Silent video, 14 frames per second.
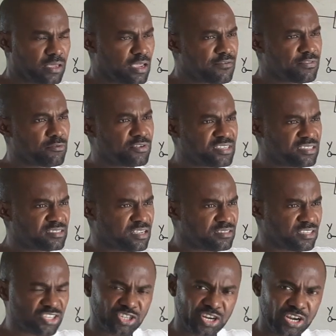If the resistance
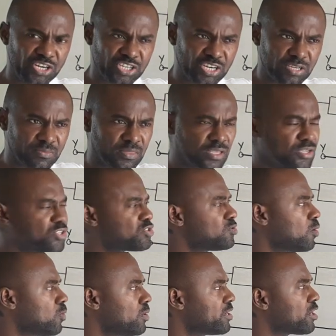is changing, so
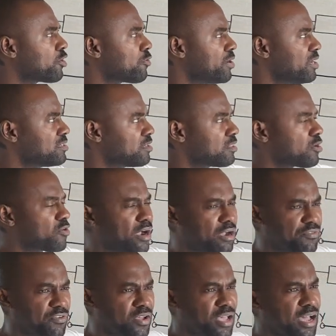will the gradient of the
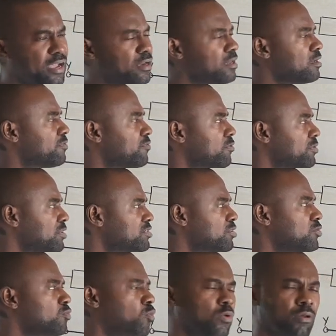graph, and therefore it will
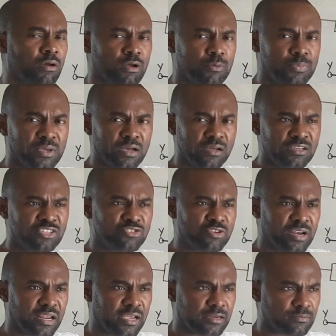no longer be a
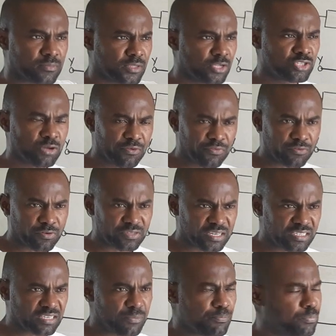straight line. So of course it
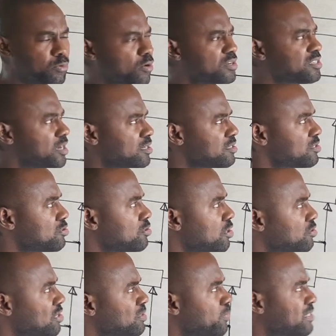is important to not
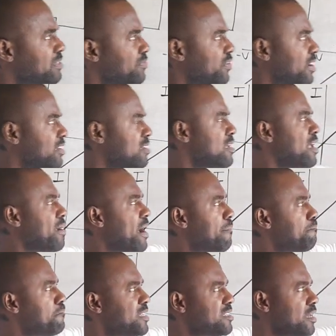just specify a
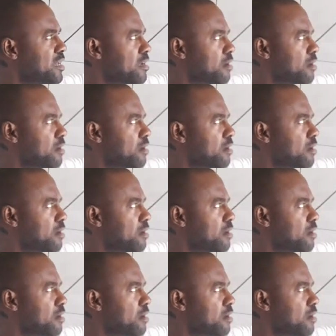metallic